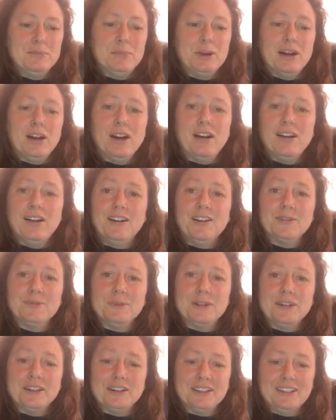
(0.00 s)
but
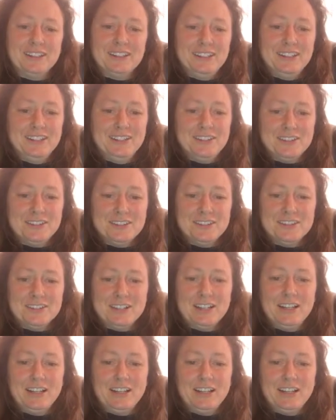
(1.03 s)
hard-working in others.